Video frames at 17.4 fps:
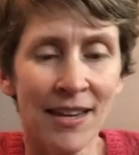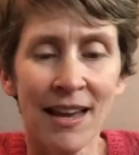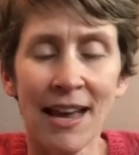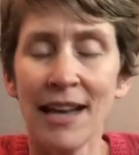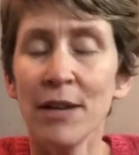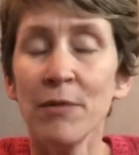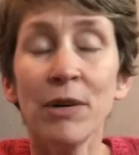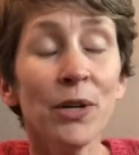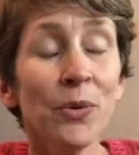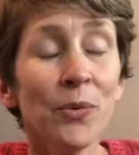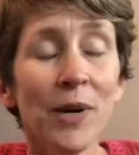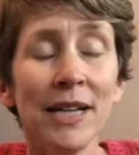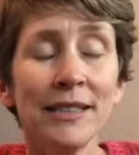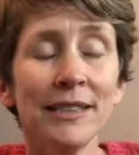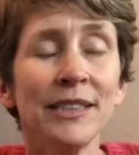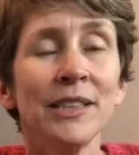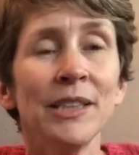anyone who
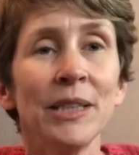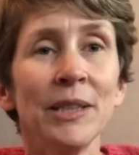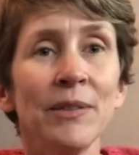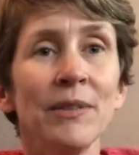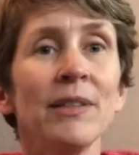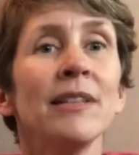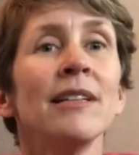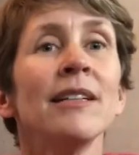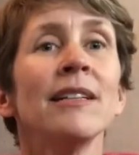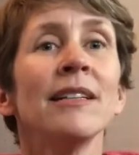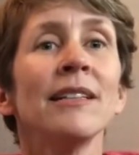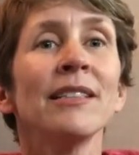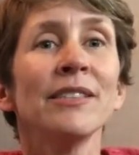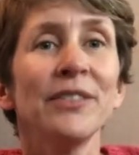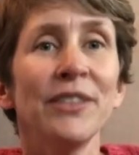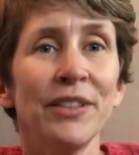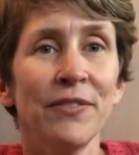wants to
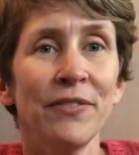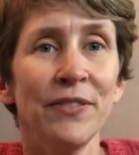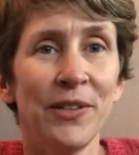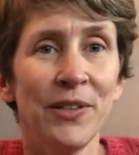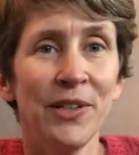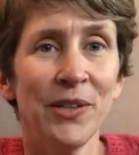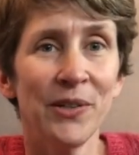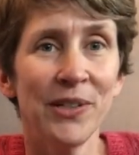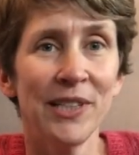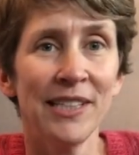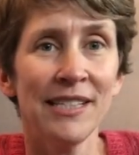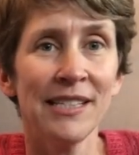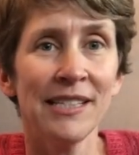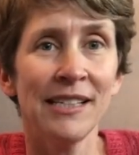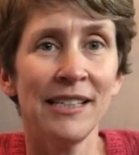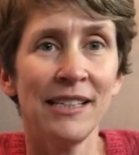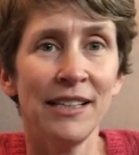look for
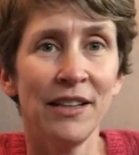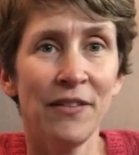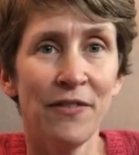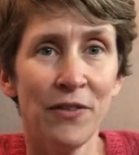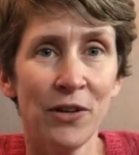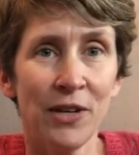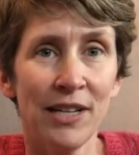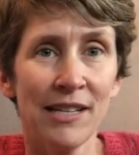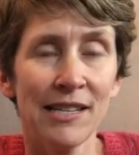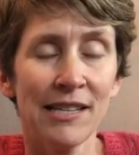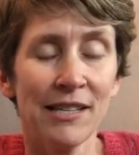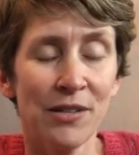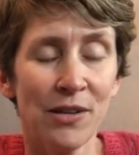unicorns in the forest.